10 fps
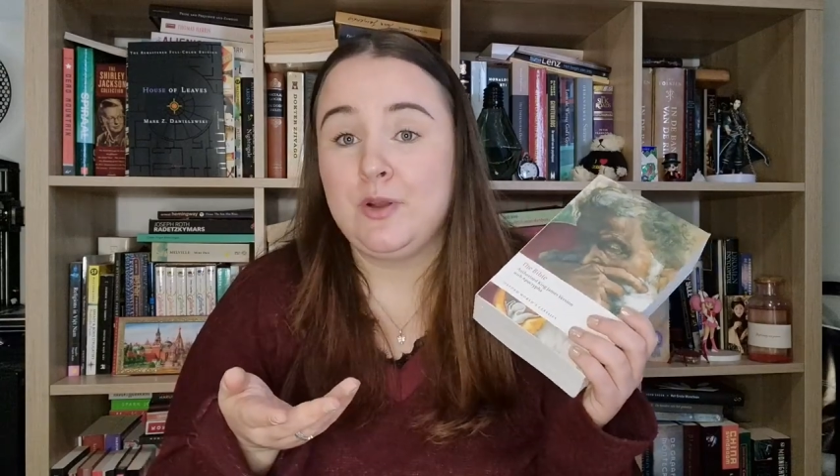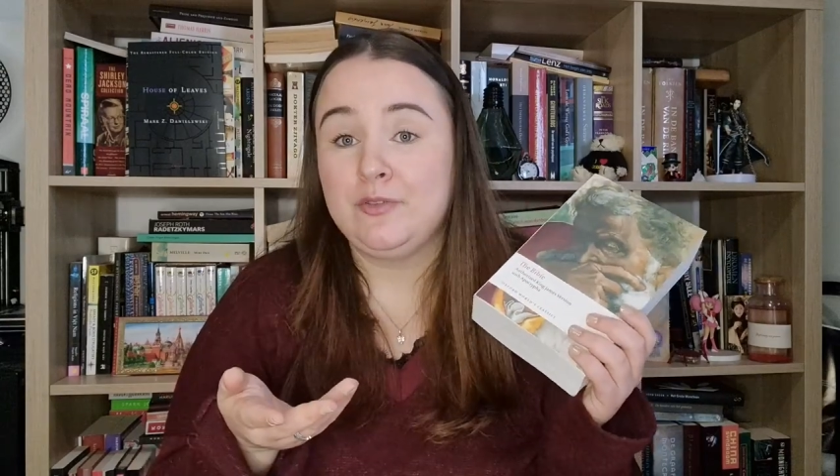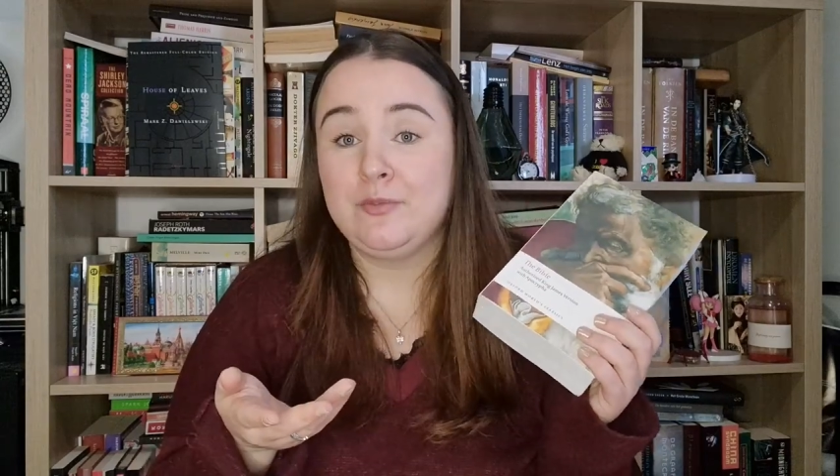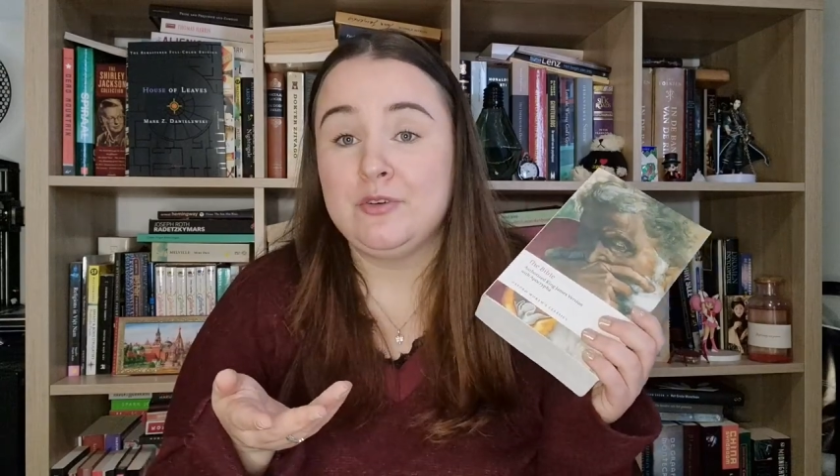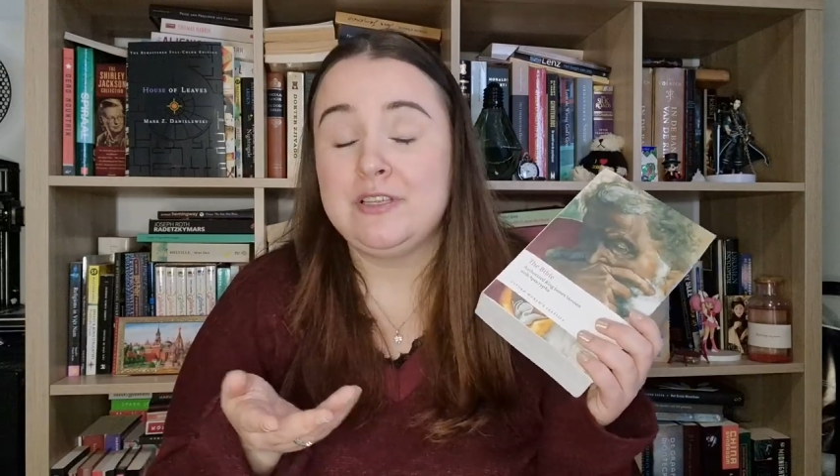of
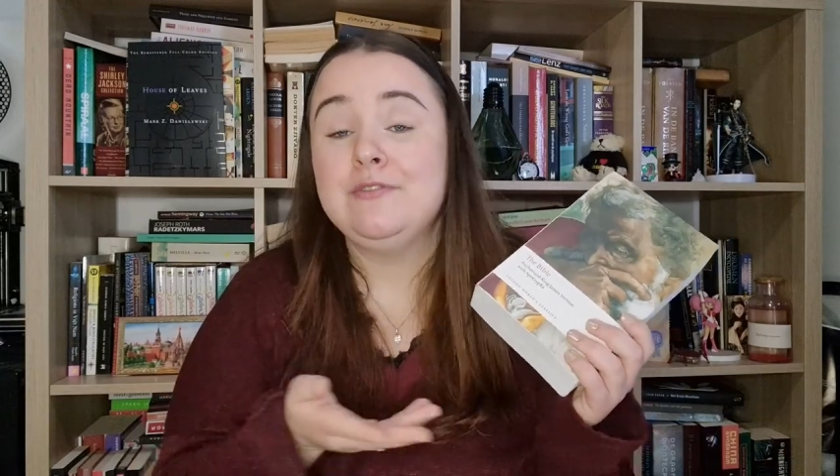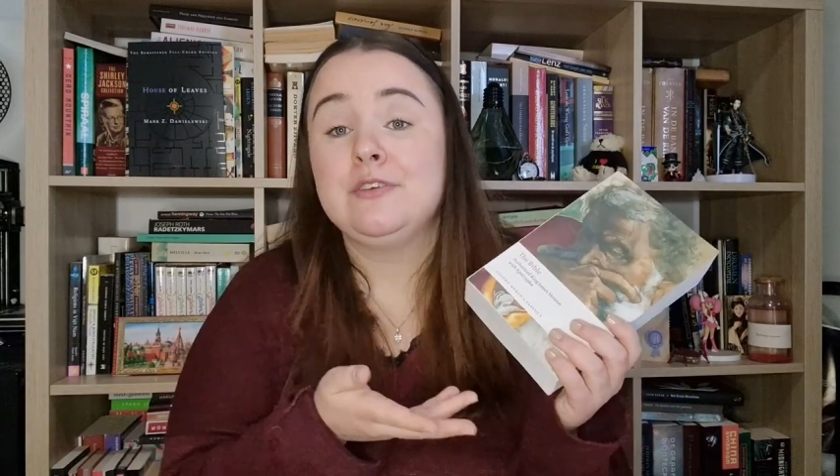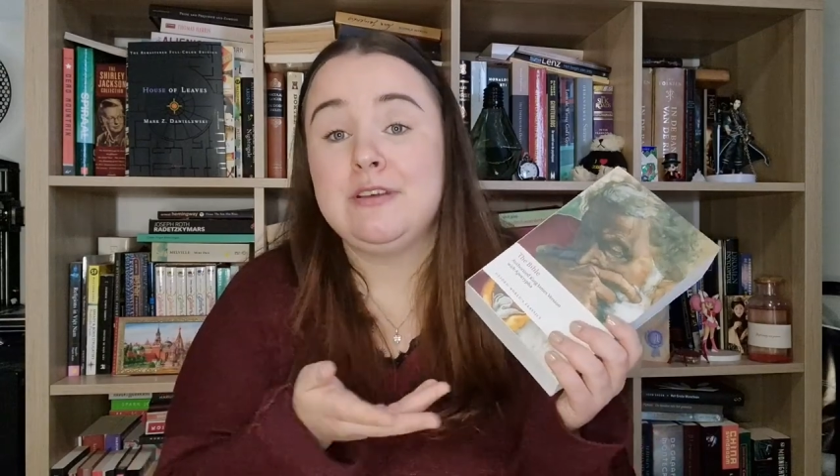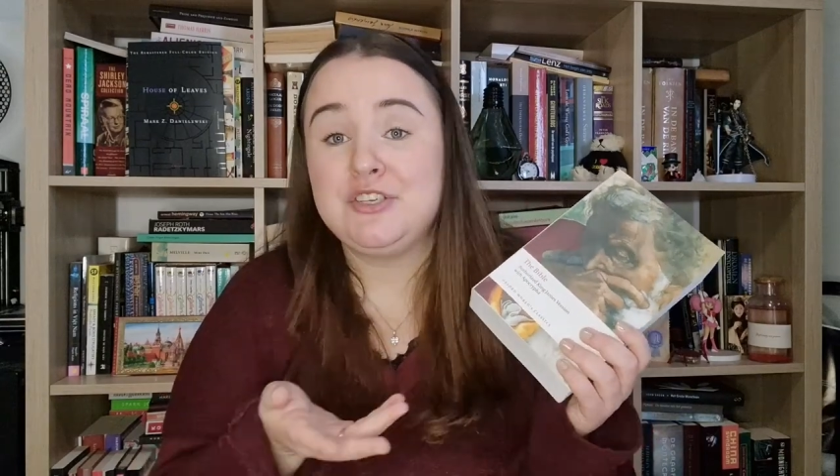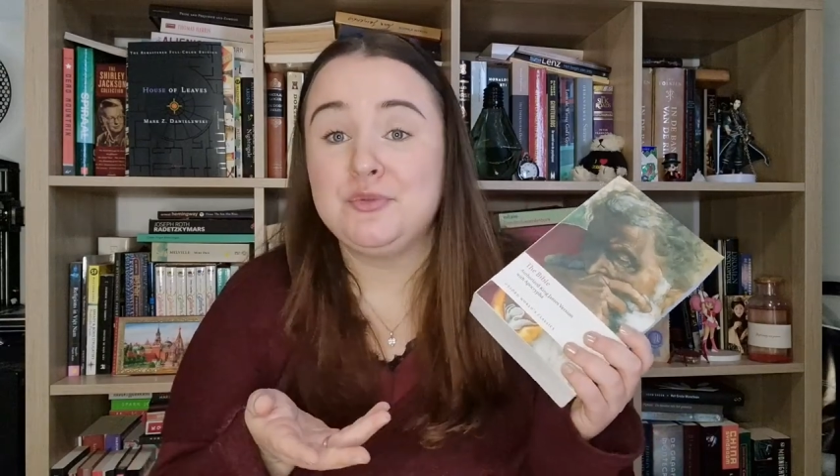the most
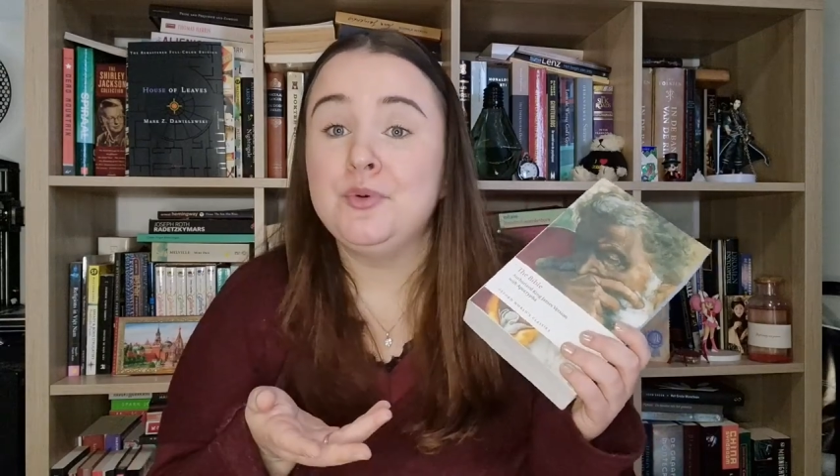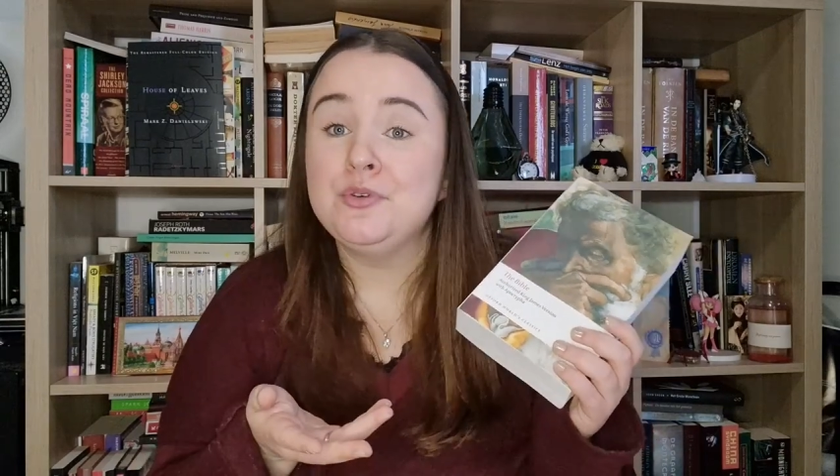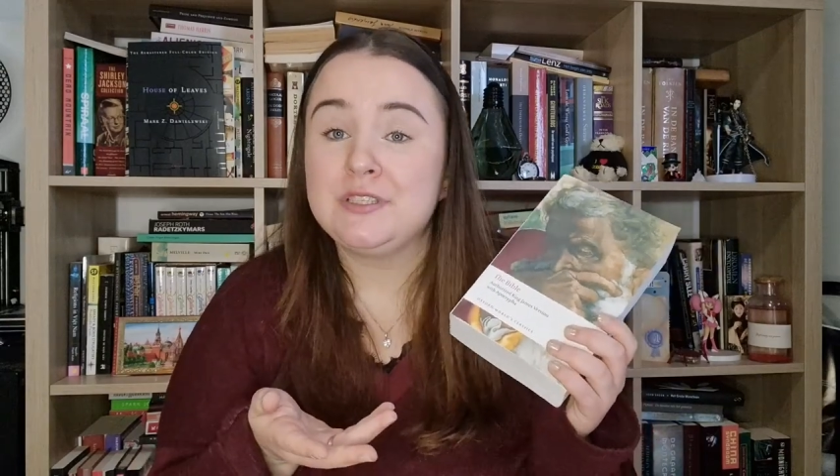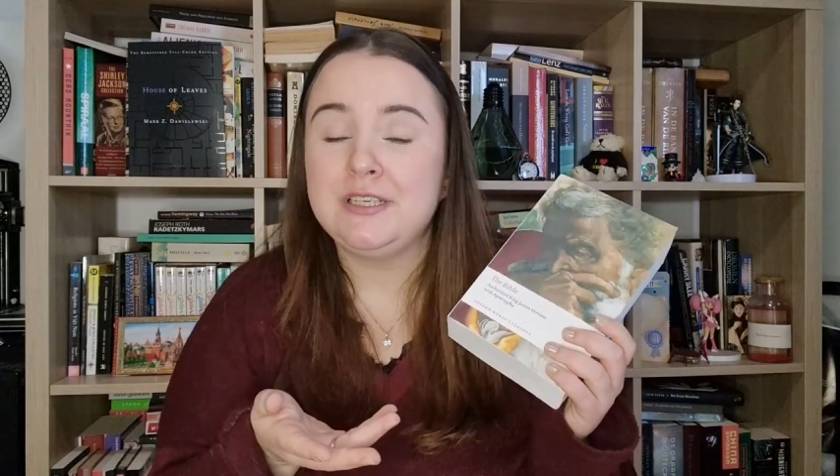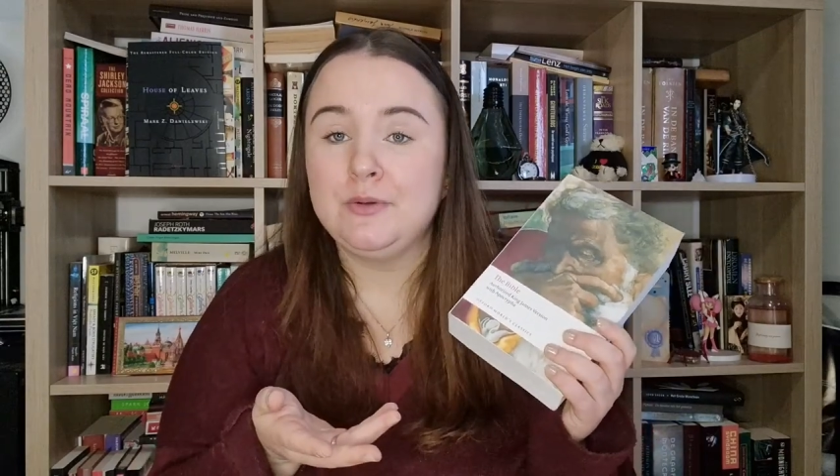influential
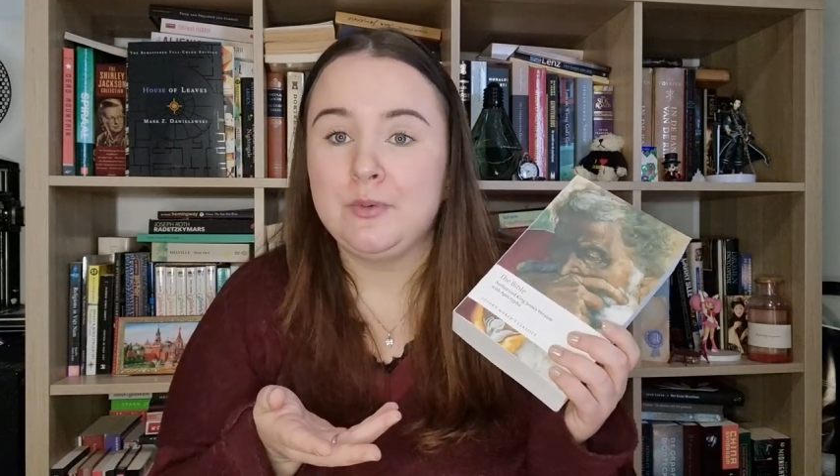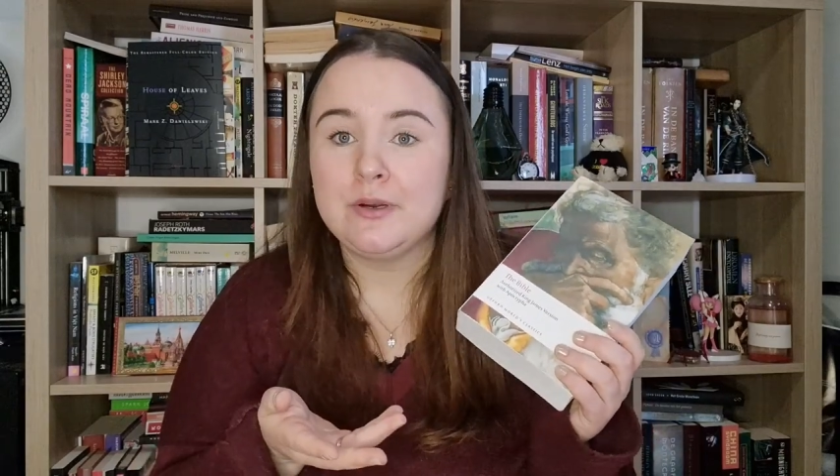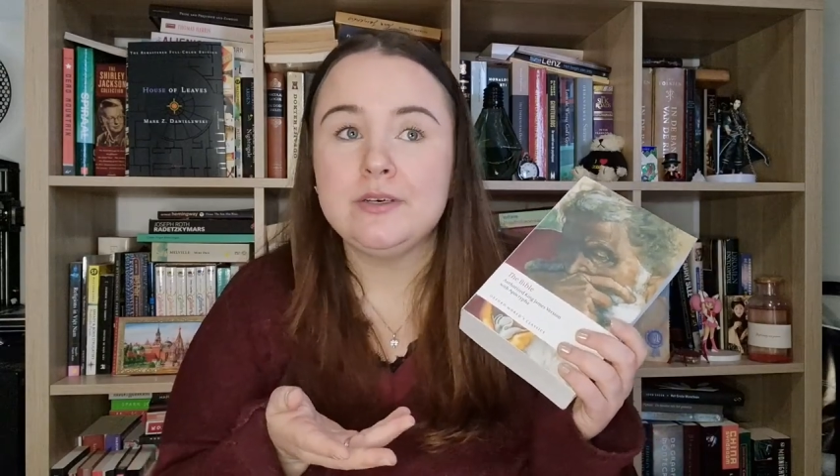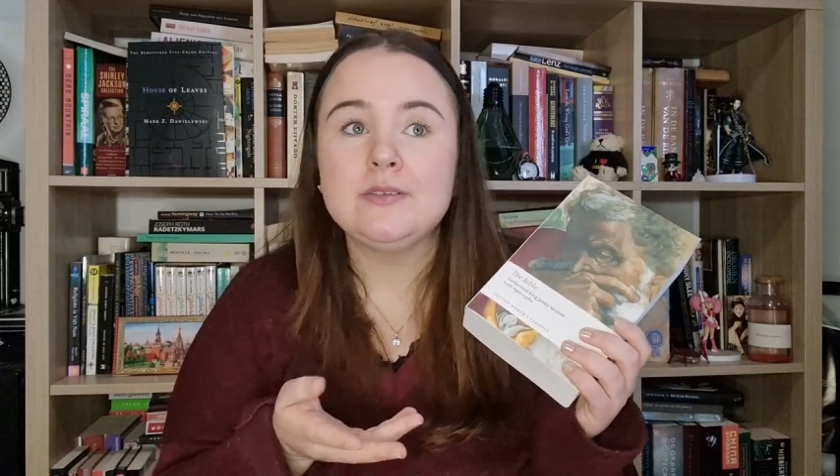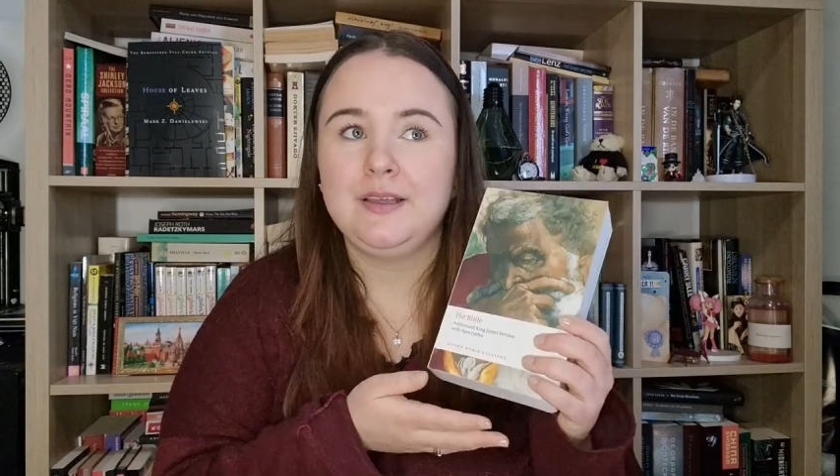books in the
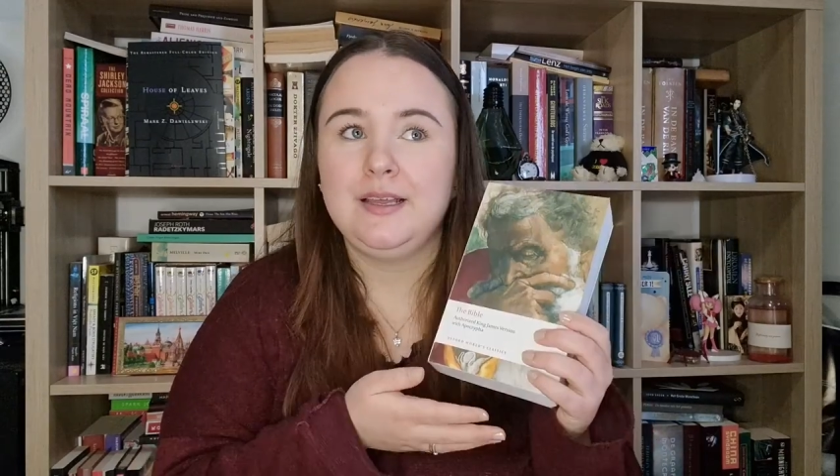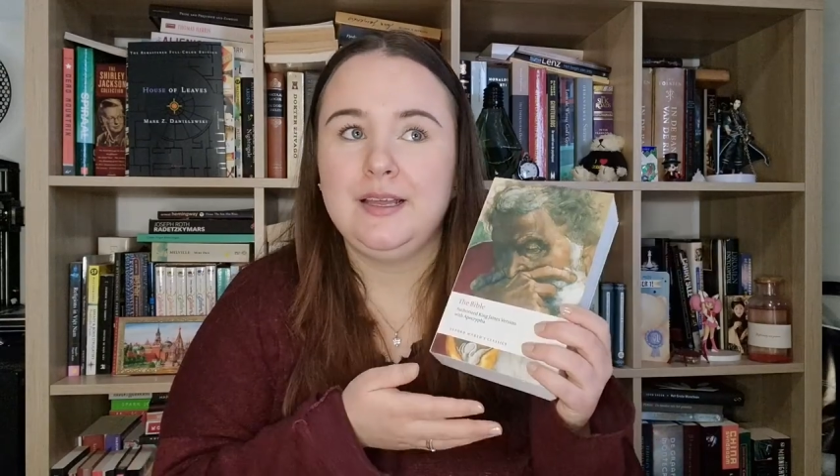world,